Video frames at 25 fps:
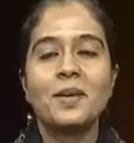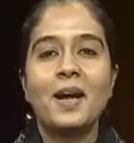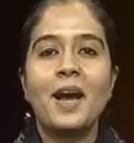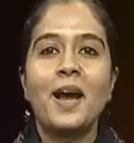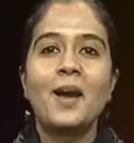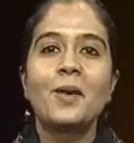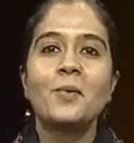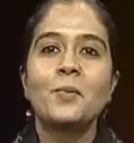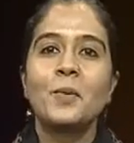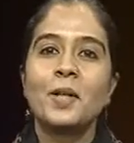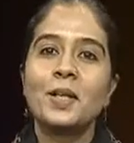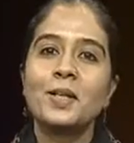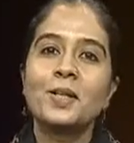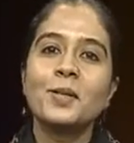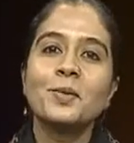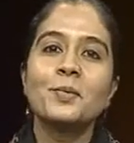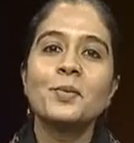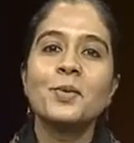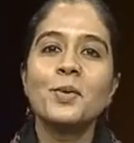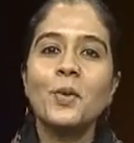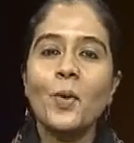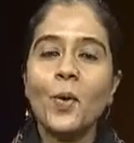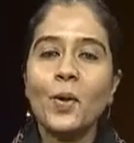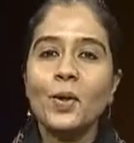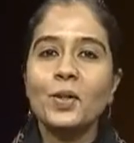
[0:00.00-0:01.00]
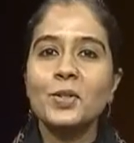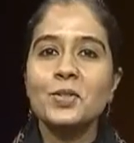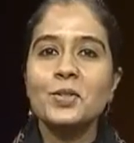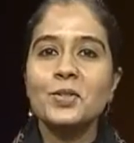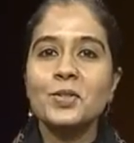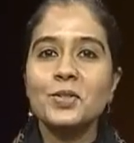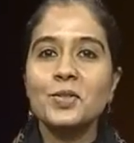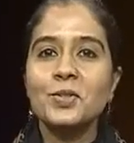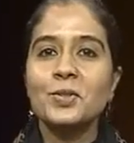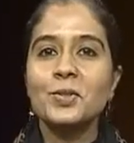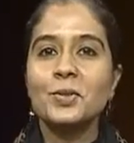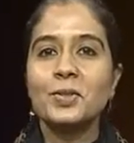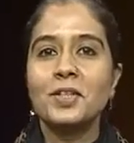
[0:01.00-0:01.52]
I welcome you all
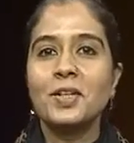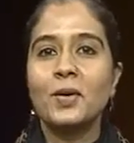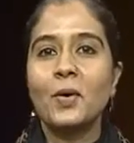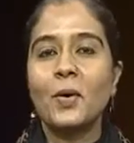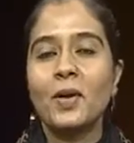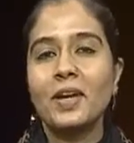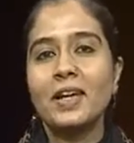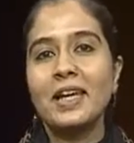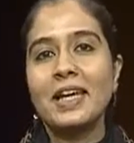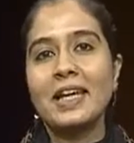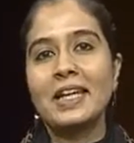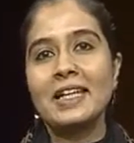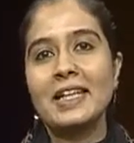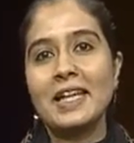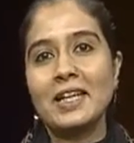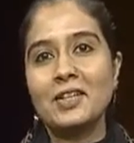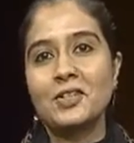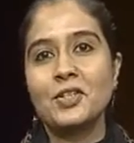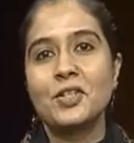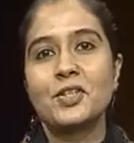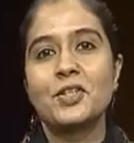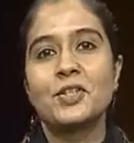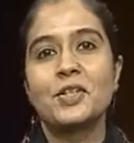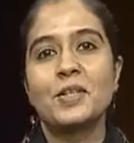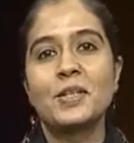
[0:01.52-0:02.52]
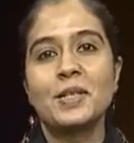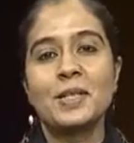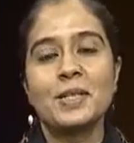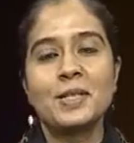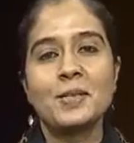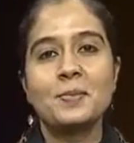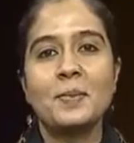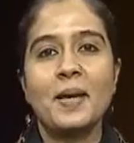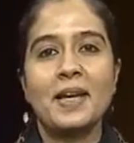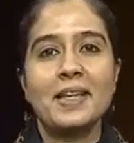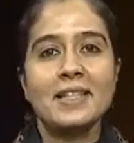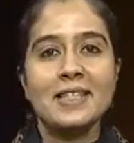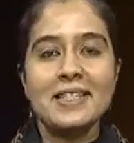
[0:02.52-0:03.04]
to the online lecture series
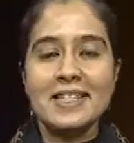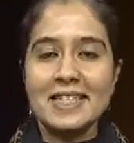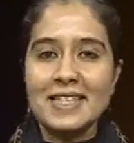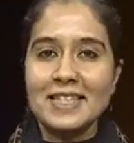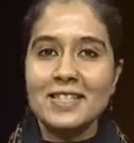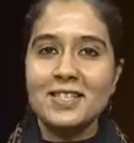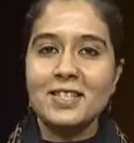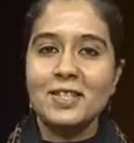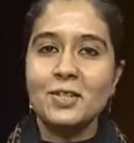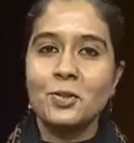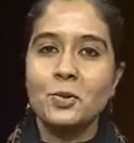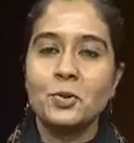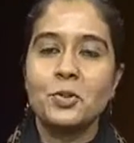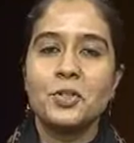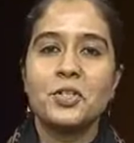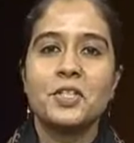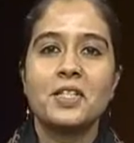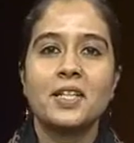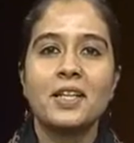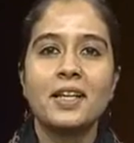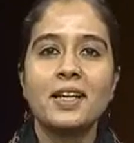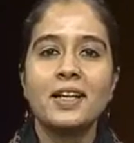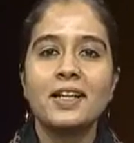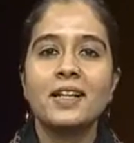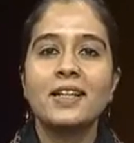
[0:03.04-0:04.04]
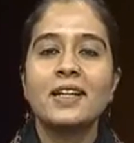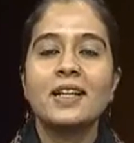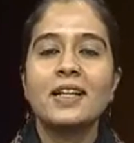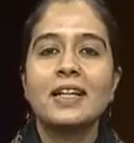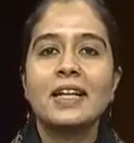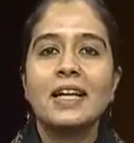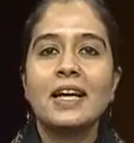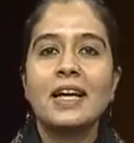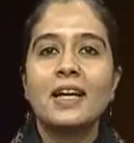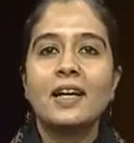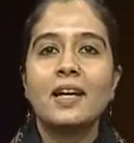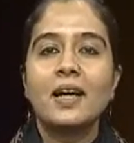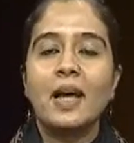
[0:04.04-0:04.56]
by CEC UGC.
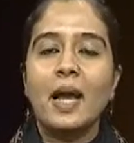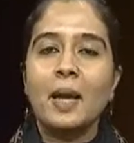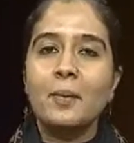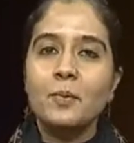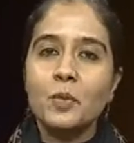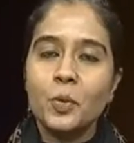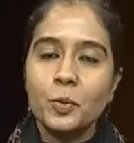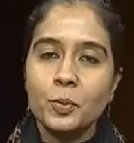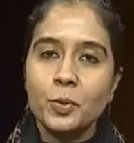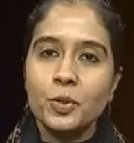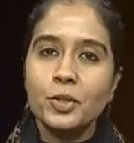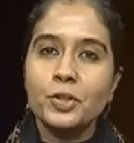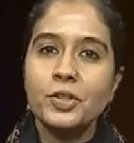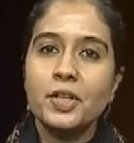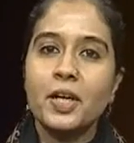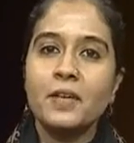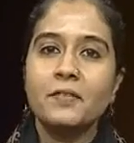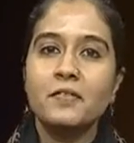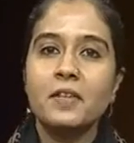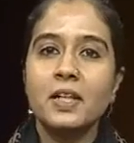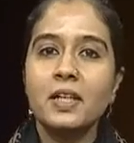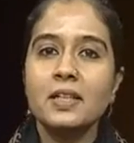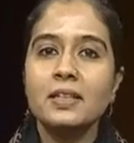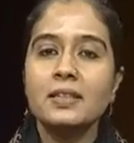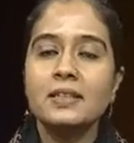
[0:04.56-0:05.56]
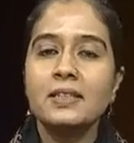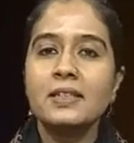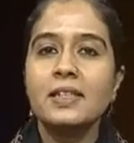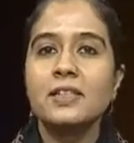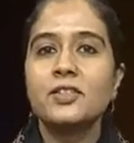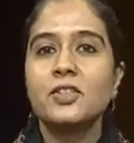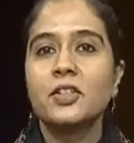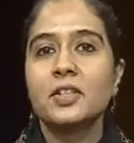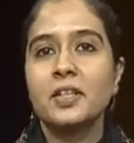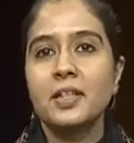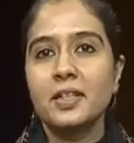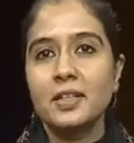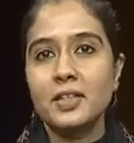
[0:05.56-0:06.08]
I'm Nupur Chawla,
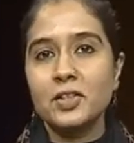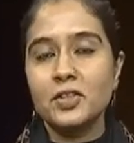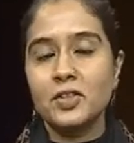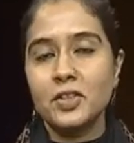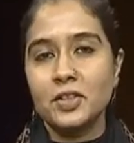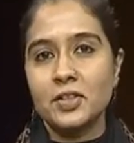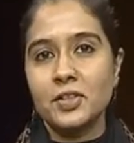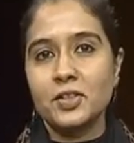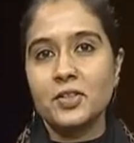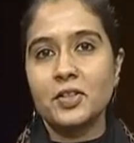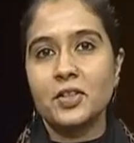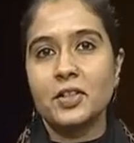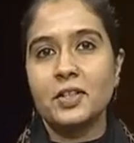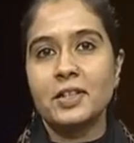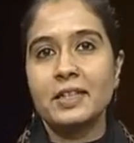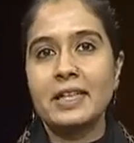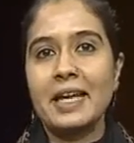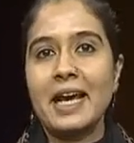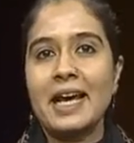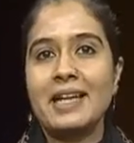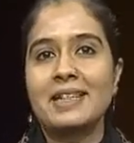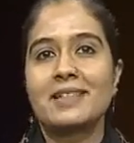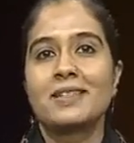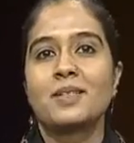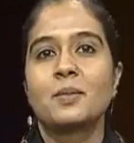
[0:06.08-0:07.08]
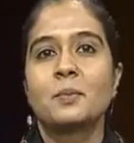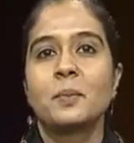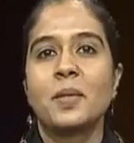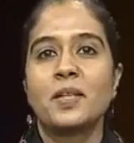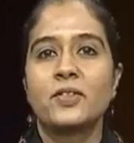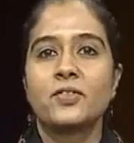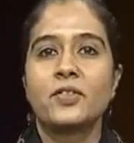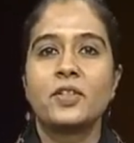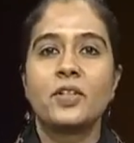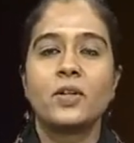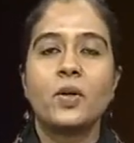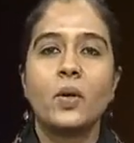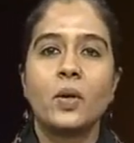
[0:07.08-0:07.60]
teaching English literature at
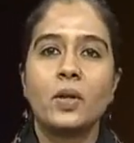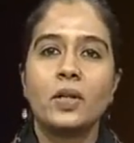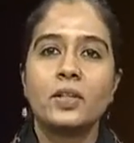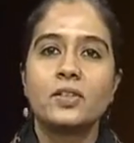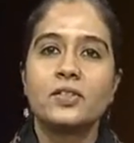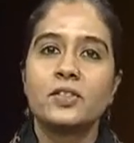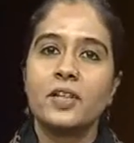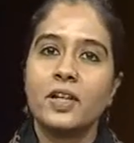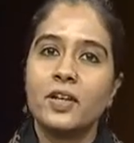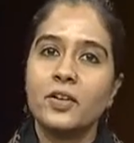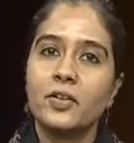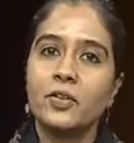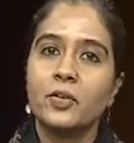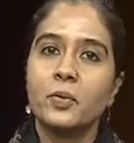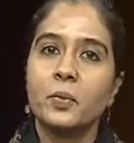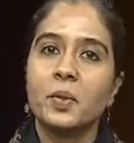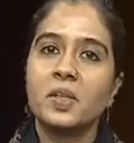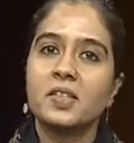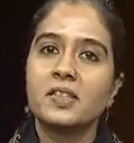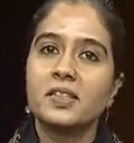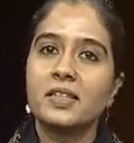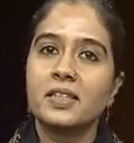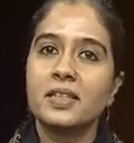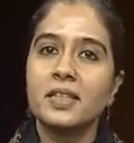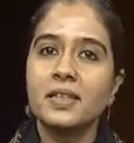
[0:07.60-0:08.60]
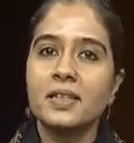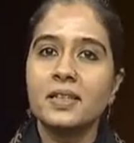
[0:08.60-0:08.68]
Maitreyi College, Delhi University.